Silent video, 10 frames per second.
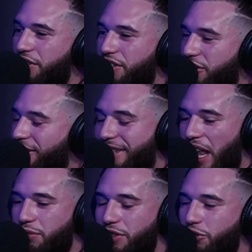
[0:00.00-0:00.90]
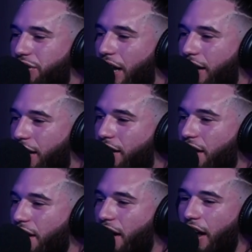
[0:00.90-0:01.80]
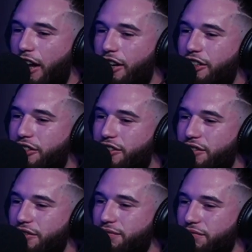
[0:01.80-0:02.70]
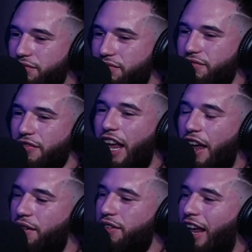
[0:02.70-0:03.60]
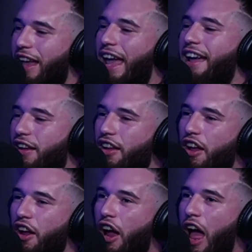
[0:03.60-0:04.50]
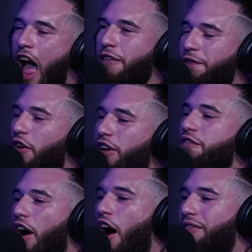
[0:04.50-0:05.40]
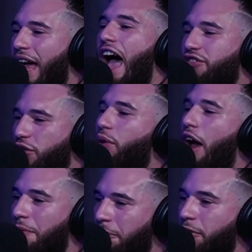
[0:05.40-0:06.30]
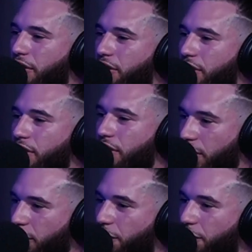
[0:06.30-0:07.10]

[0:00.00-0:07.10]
It was just it was entertaining, and it just it like it I felt involved as a crowd member. Yeah.